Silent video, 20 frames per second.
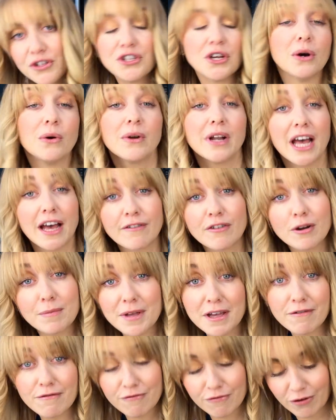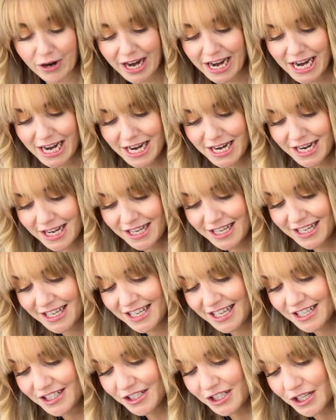Don't ever be afraid
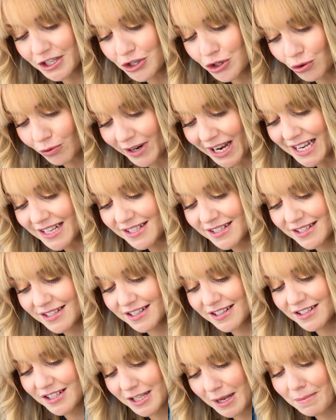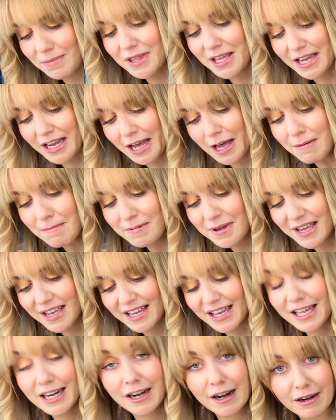to dress something up
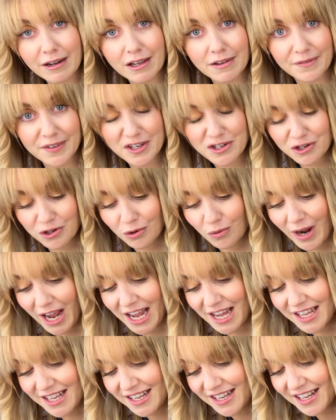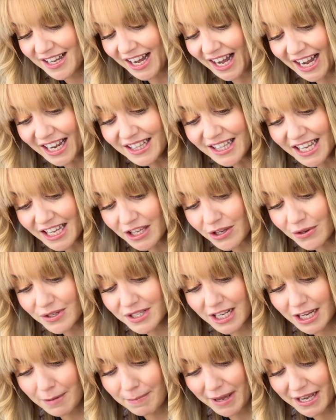in an unconventional way. I like
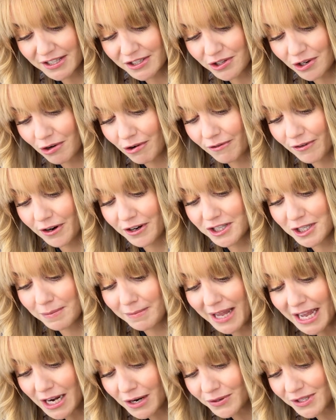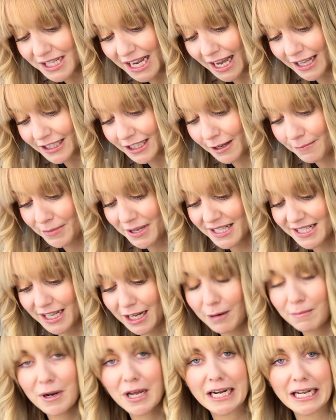using a pesto over a tomato salad because then
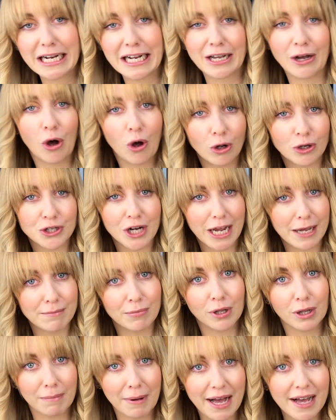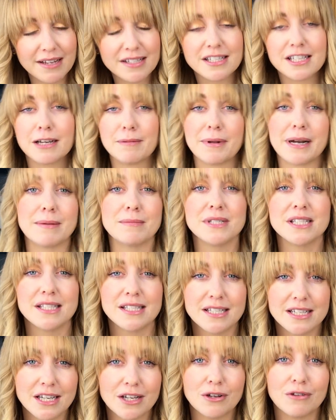I'm not eating a whole giant bowl of pasta, but I'm
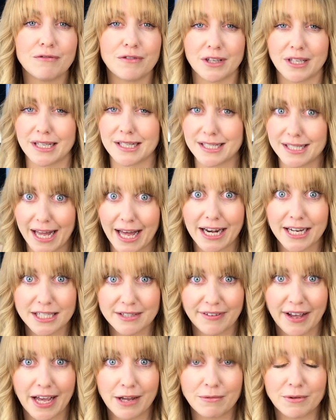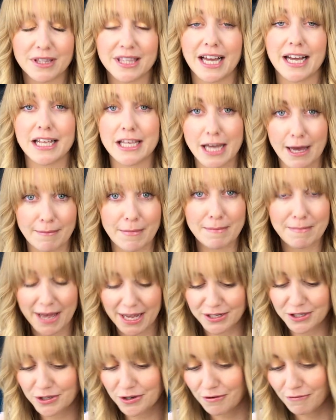still feeling satisfied with that yummy
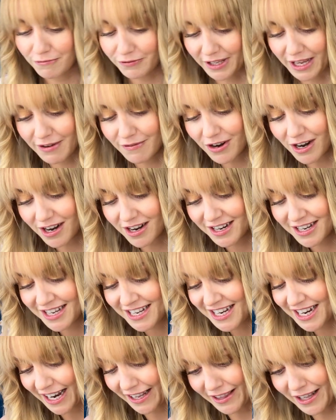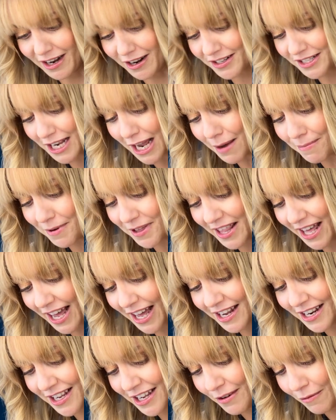pesto flavor. And then on top of that,
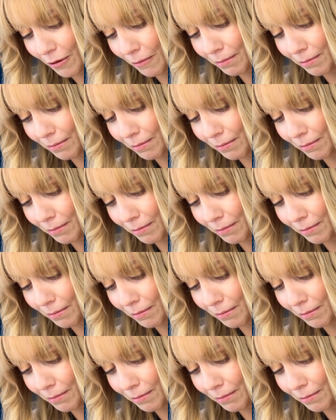we're